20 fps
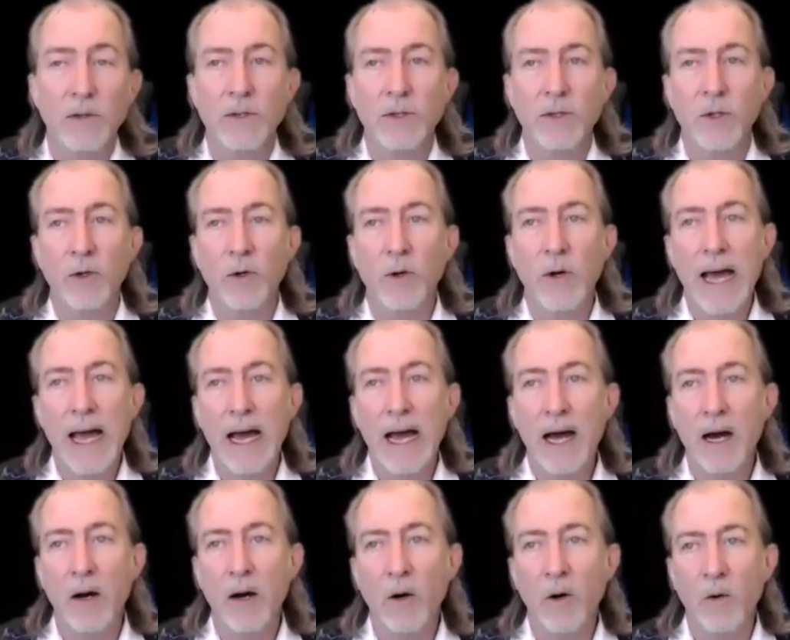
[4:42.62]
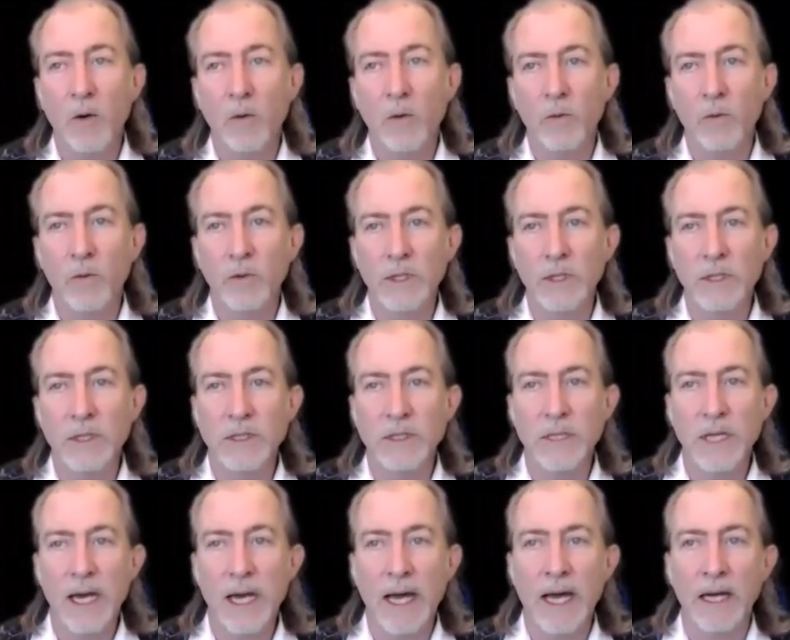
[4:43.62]
So how
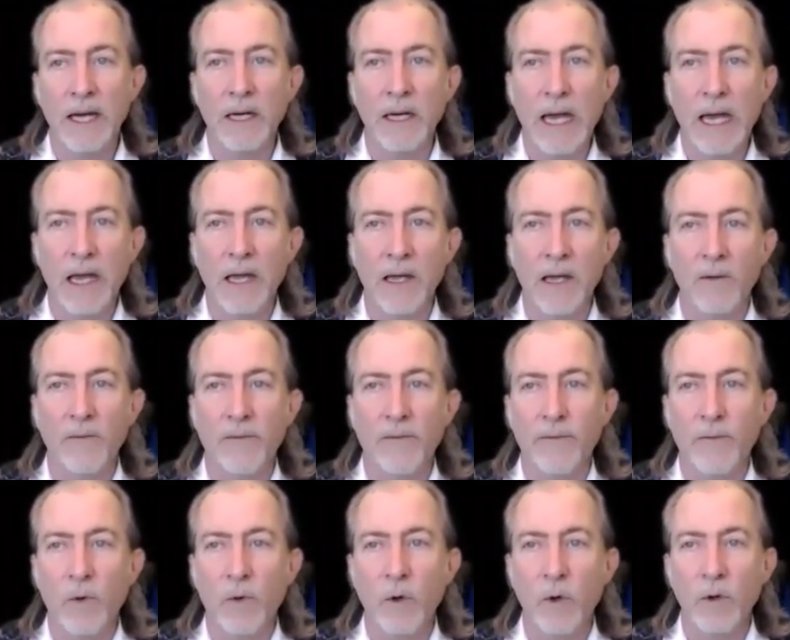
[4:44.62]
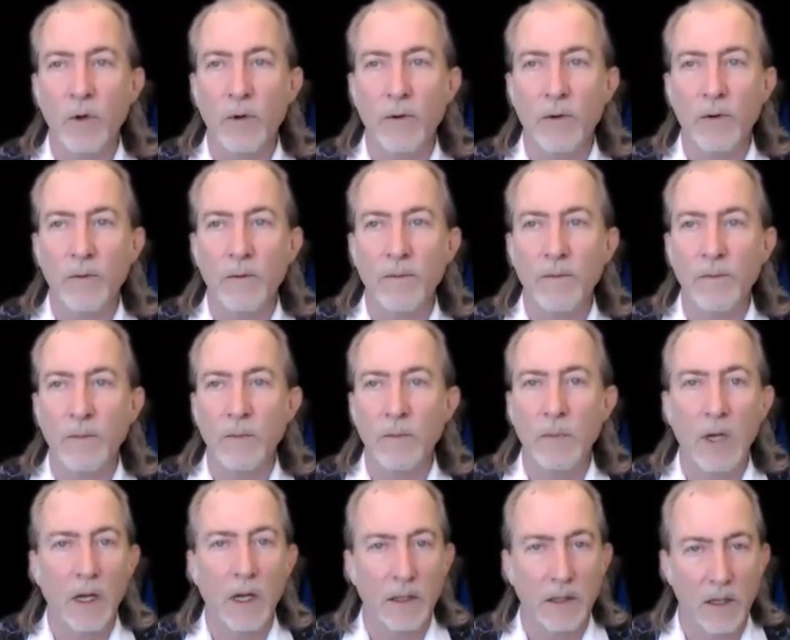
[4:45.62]
does that, for
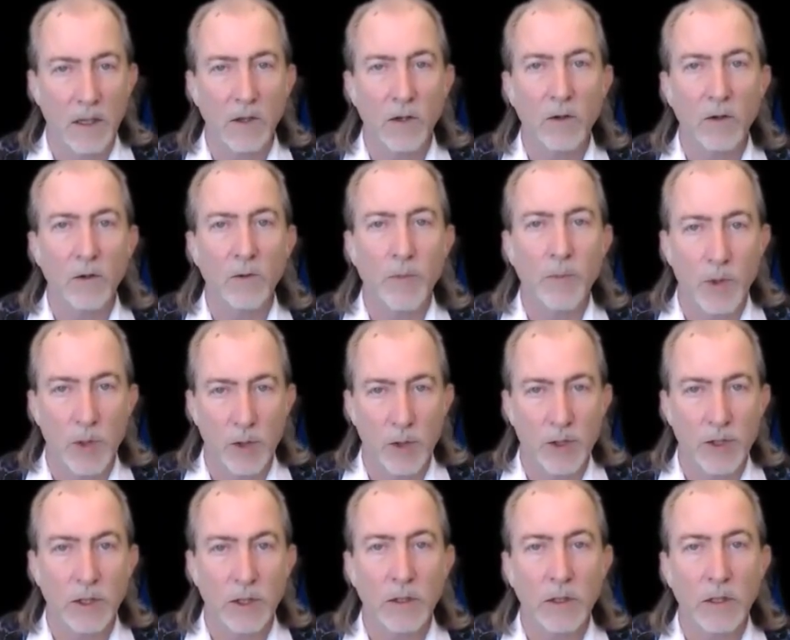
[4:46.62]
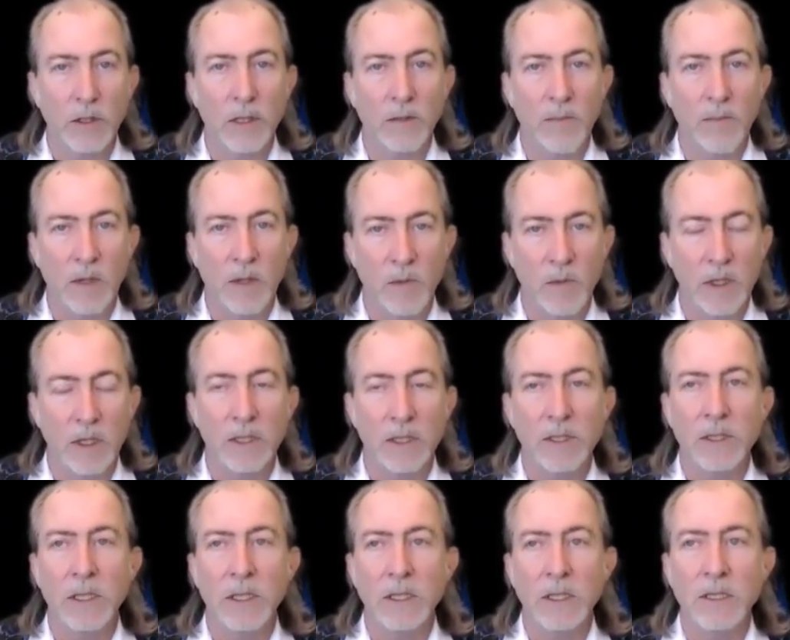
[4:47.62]
a younger person that may be
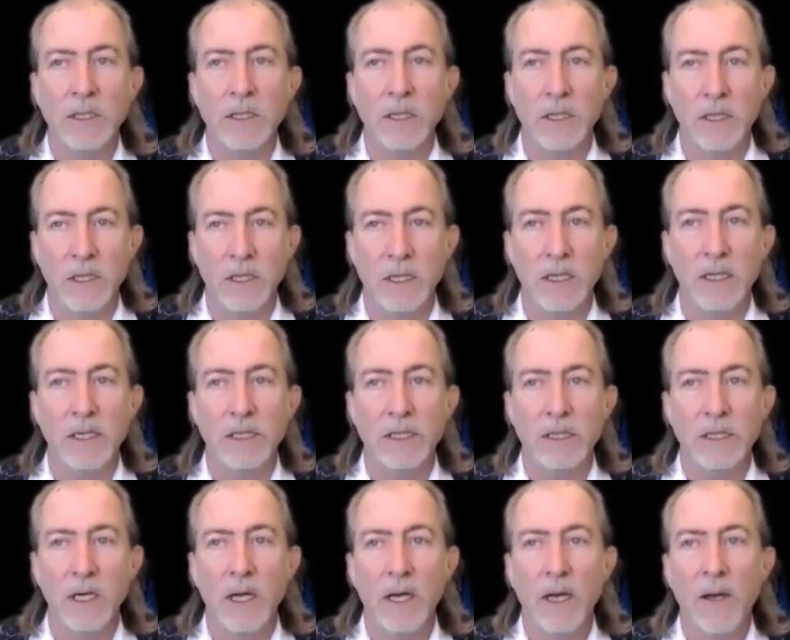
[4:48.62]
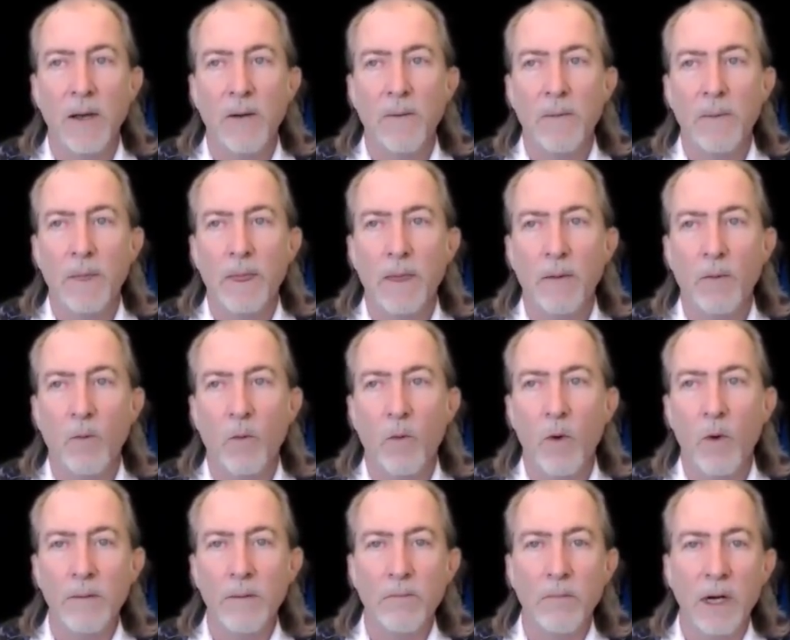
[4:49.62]
listening to this,
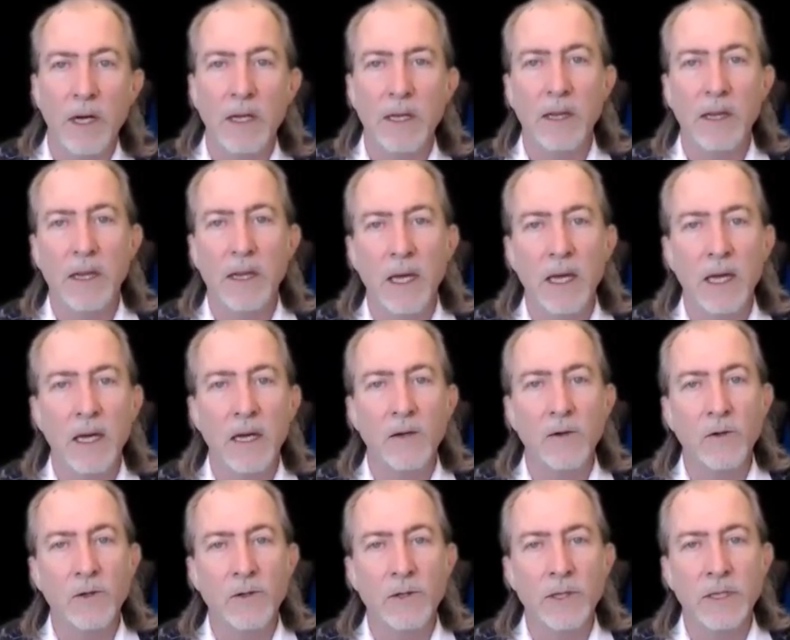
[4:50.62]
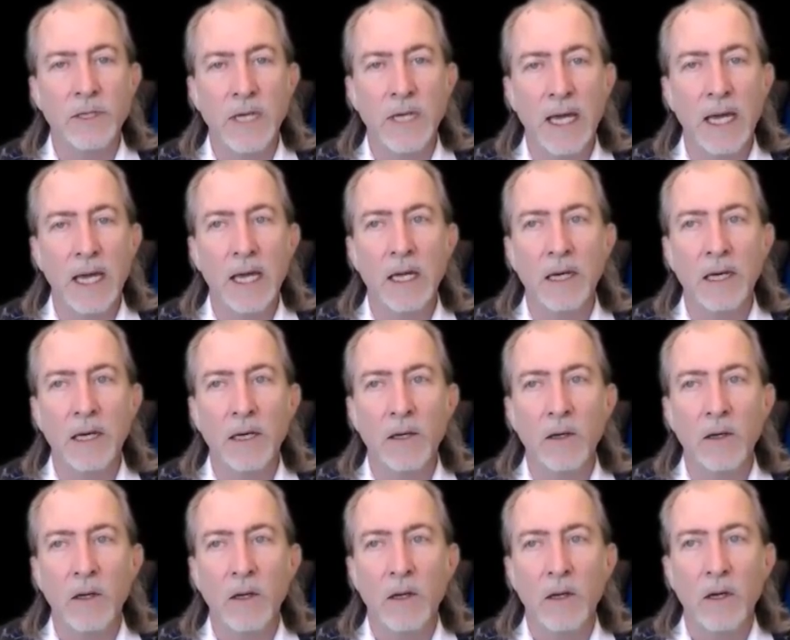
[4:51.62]
what might they
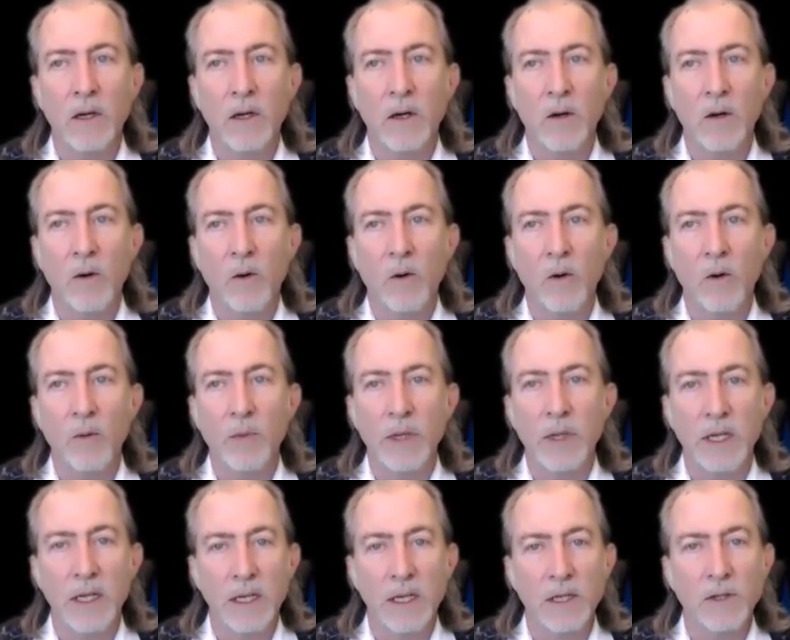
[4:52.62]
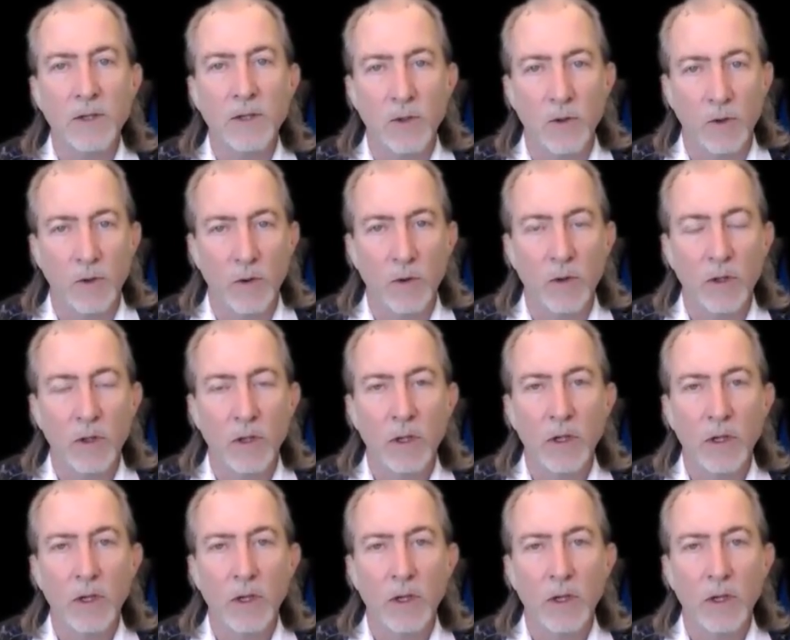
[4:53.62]
understand or begin to